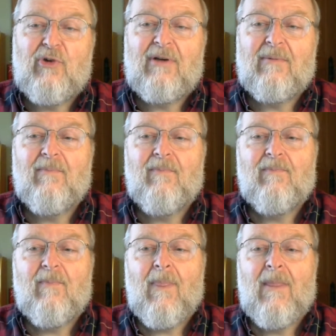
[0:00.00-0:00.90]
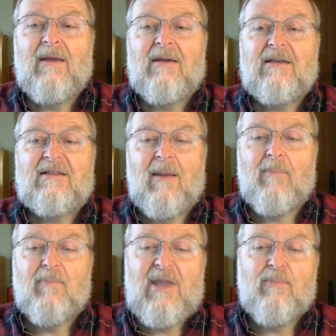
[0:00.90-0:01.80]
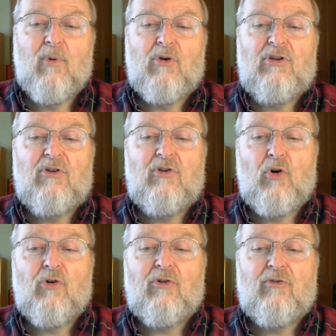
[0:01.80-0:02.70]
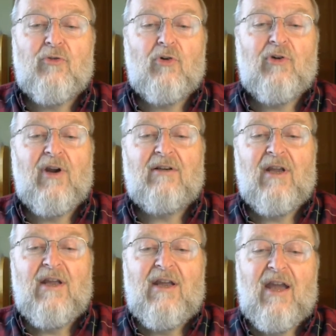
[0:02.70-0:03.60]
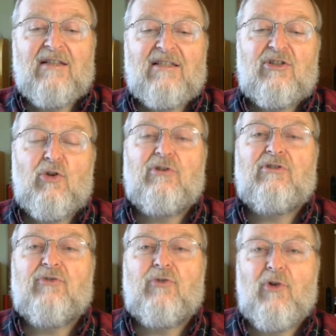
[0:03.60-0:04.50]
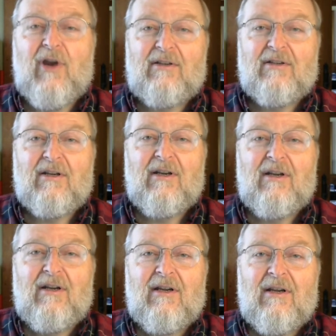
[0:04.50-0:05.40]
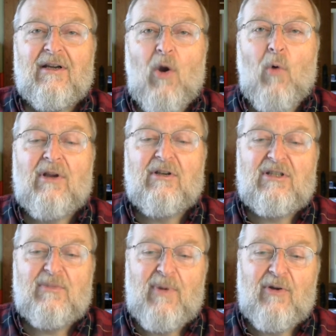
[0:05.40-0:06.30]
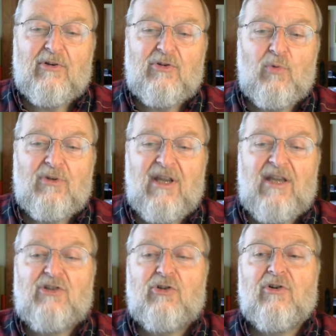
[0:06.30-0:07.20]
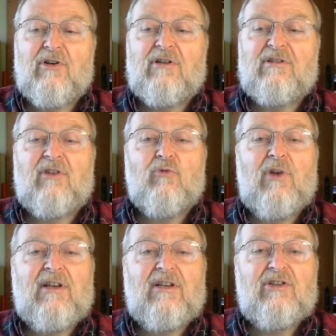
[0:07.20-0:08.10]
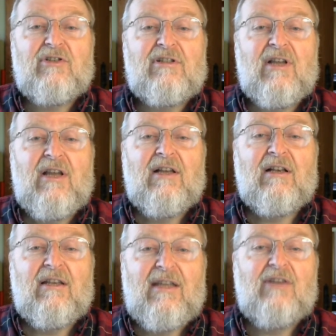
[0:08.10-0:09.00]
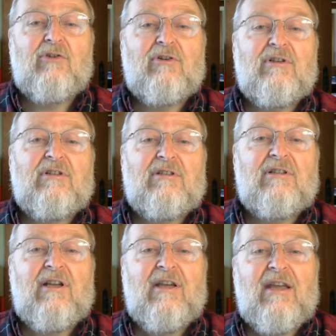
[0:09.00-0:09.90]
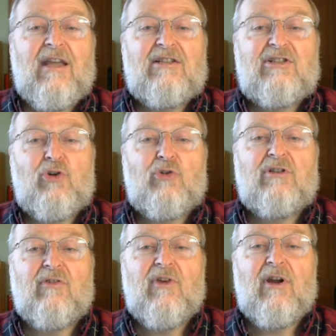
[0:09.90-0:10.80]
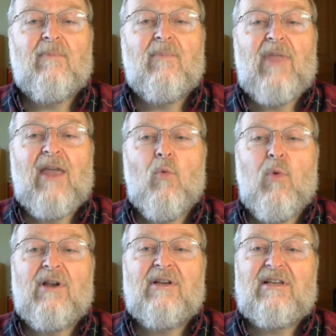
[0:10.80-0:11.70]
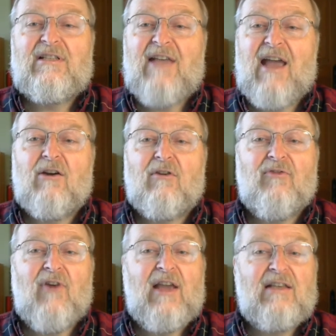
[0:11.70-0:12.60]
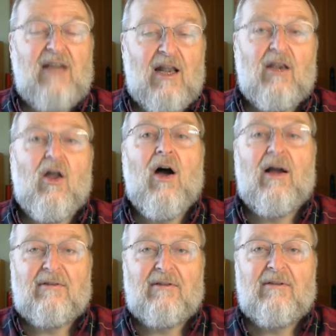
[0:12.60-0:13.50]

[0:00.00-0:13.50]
it. Some people yearn for it and search for it, going to spiritual teachers and religious leaders in search of it. They are willing to sacrifice a lot